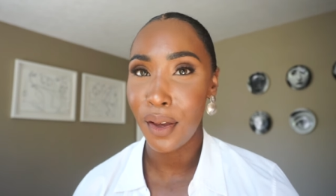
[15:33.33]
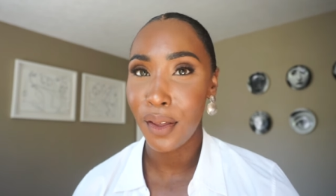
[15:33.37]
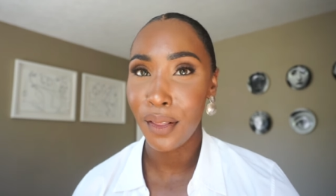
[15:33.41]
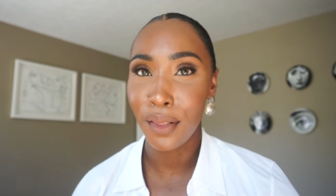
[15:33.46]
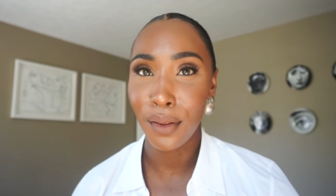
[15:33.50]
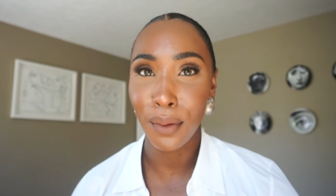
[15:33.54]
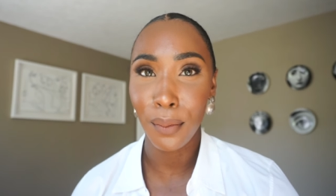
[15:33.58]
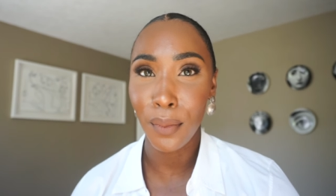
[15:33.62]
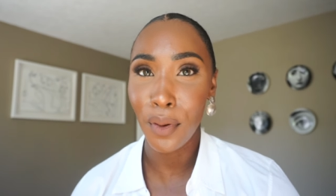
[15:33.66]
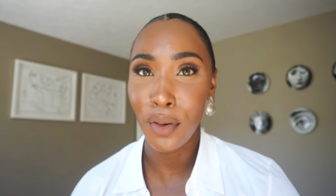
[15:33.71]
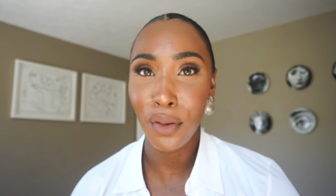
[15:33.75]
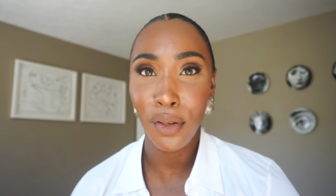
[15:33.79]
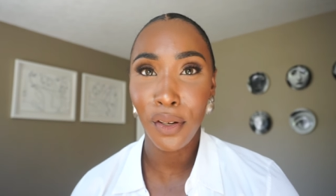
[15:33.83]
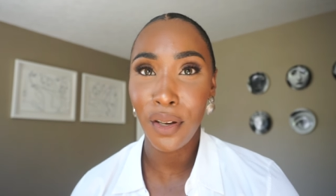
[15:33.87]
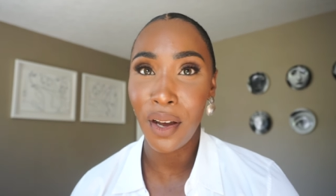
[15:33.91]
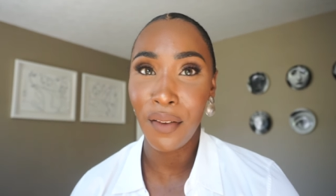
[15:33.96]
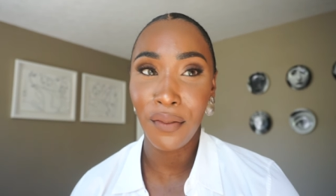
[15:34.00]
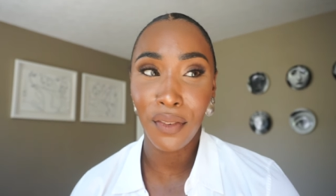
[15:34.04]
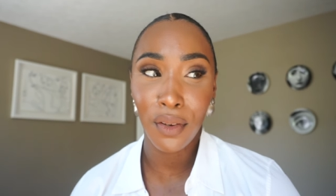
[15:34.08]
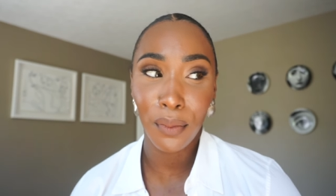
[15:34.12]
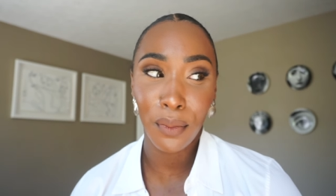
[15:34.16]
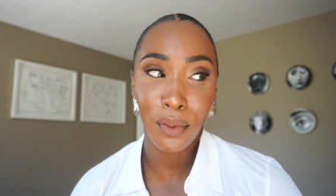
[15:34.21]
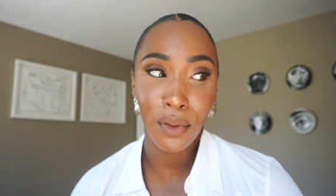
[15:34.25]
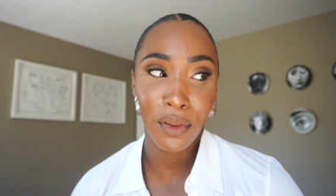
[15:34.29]
They're more
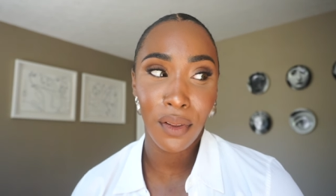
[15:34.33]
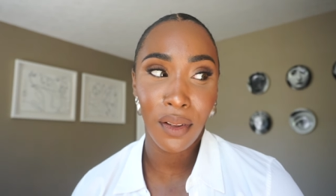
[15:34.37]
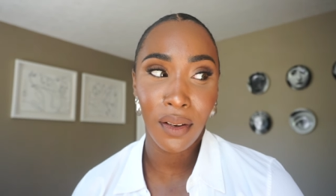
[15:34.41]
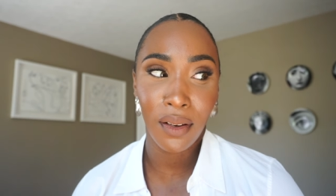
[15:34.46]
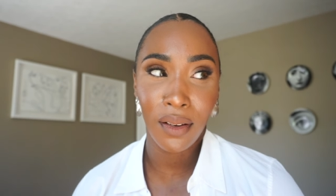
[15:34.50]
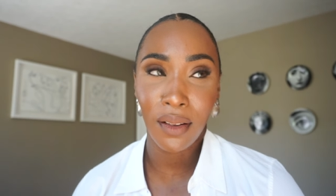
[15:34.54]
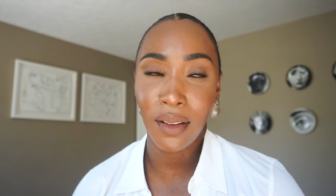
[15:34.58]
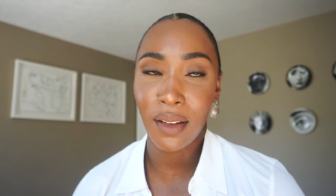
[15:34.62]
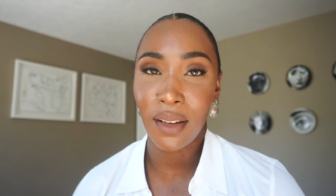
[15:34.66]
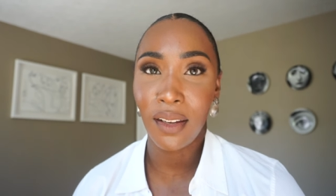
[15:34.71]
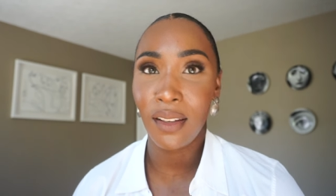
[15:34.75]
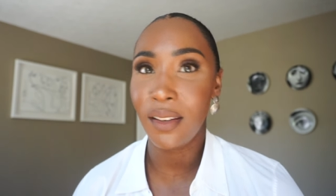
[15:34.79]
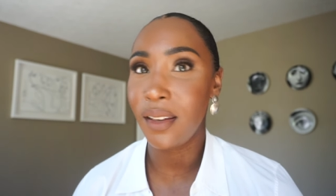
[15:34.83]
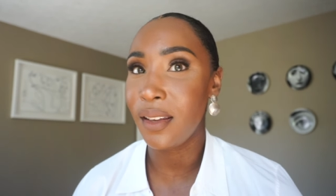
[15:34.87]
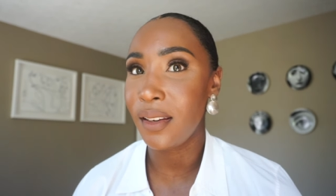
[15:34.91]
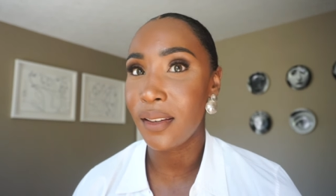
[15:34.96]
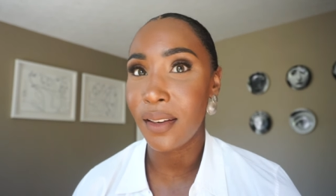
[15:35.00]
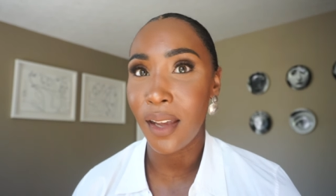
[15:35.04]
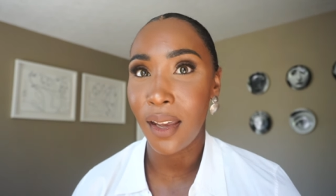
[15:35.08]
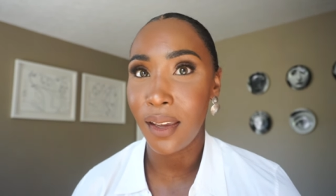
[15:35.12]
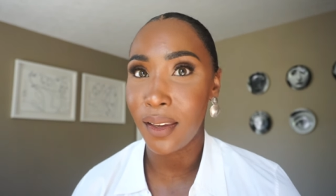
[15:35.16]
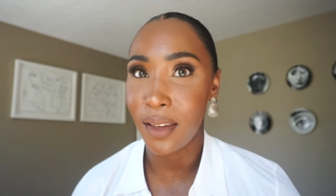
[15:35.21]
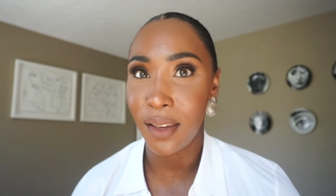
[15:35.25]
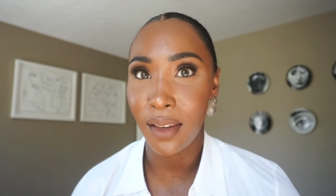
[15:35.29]
comfortable than any
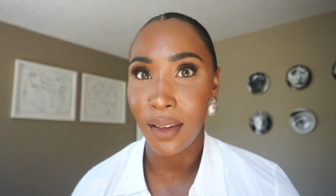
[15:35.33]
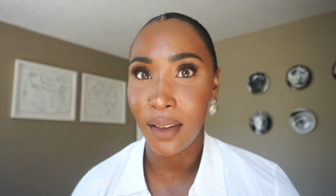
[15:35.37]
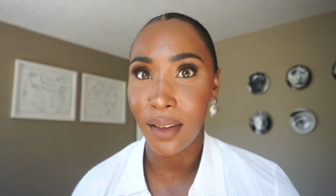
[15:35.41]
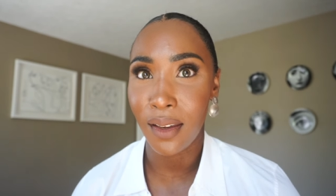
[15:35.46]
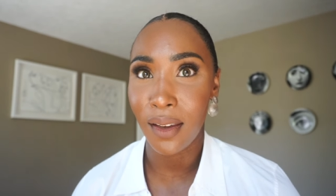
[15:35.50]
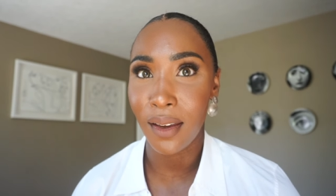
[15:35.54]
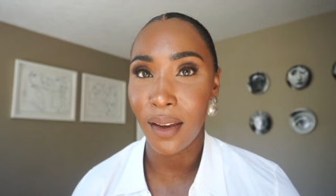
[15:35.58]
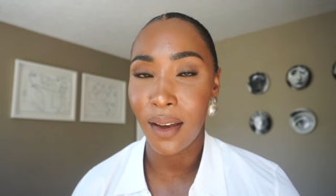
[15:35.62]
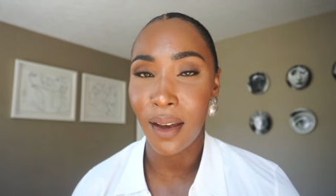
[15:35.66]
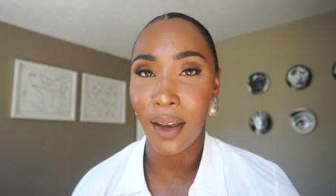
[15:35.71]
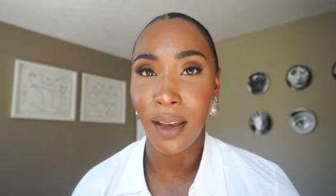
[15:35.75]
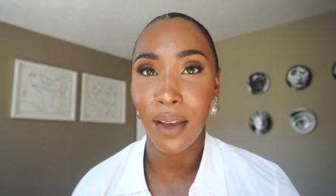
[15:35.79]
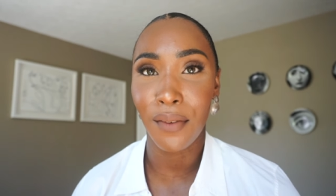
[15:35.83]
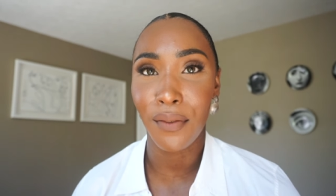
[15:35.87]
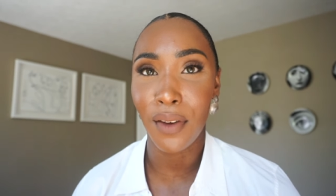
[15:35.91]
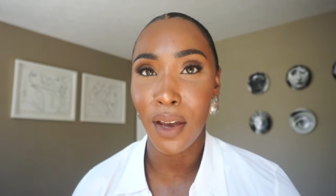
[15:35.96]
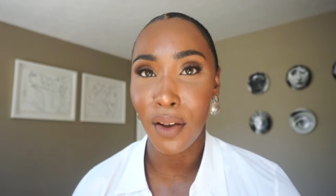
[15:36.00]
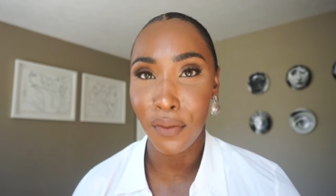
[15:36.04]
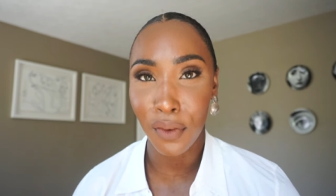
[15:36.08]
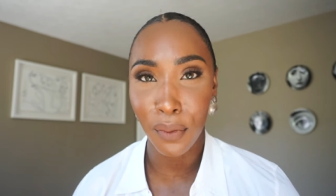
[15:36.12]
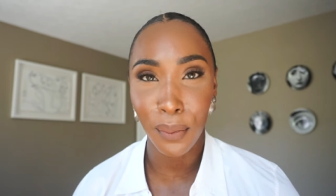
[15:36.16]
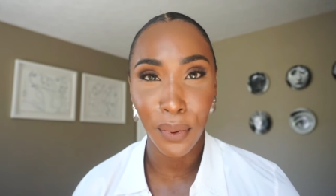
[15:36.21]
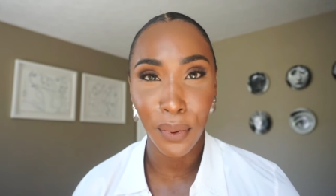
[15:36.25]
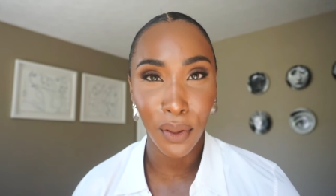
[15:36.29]
Nike I have
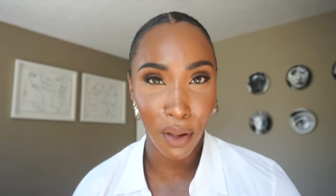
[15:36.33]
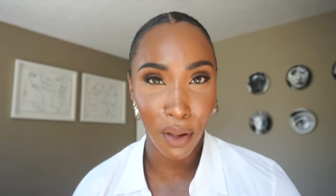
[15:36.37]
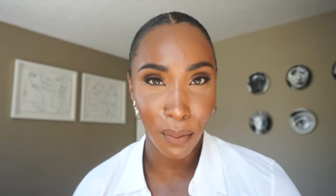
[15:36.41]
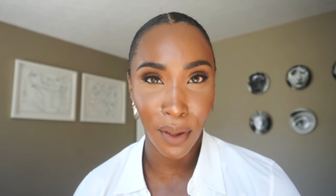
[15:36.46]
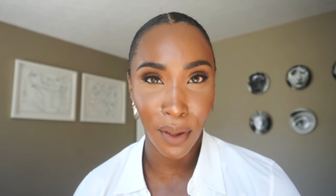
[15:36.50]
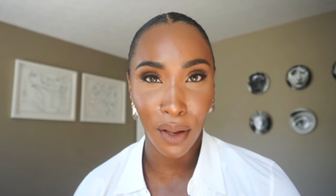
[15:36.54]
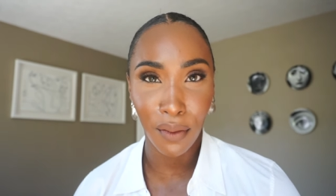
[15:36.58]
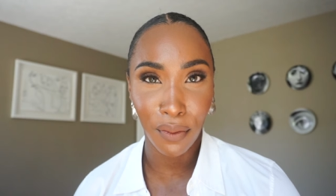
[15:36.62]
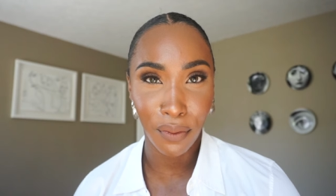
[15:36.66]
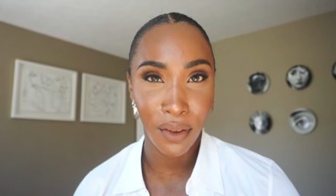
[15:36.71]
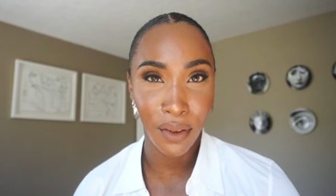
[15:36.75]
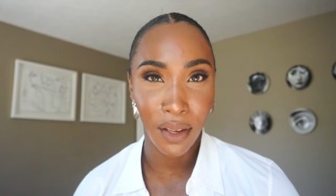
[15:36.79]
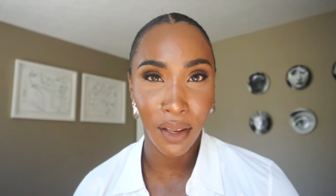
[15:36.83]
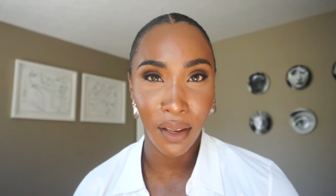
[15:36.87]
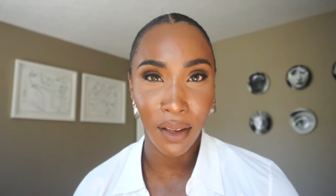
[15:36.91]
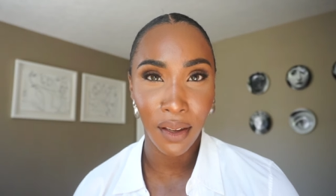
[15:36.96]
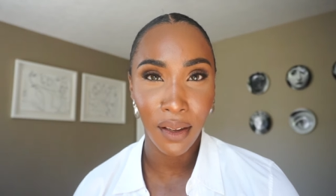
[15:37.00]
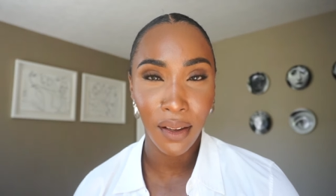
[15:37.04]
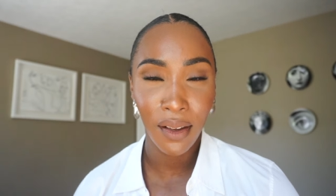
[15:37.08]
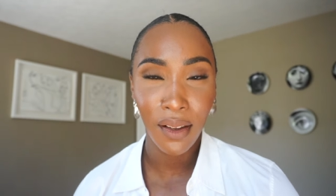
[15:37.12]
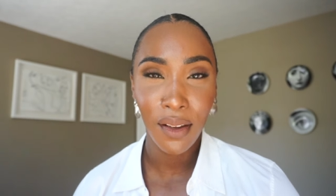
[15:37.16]
ever put on my feet.